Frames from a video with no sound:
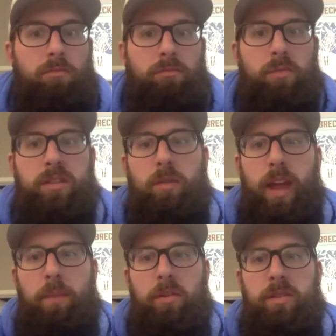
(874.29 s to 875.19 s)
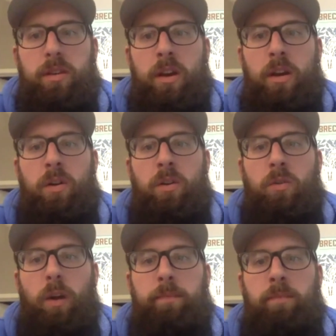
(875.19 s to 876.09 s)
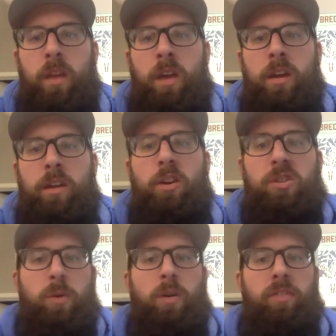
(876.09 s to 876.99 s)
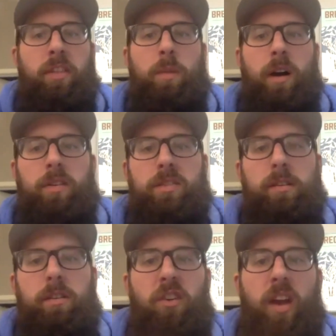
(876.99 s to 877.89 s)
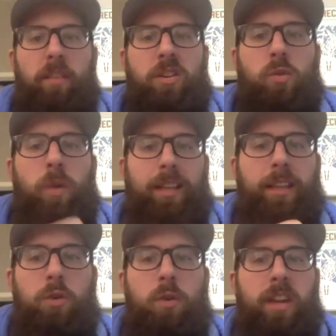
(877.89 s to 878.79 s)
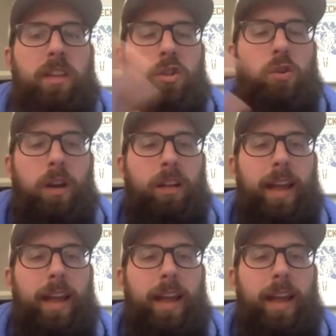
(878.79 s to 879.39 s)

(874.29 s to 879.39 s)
We'll see what happens, right? And here's the beautiful thing about this. If you haven't even directly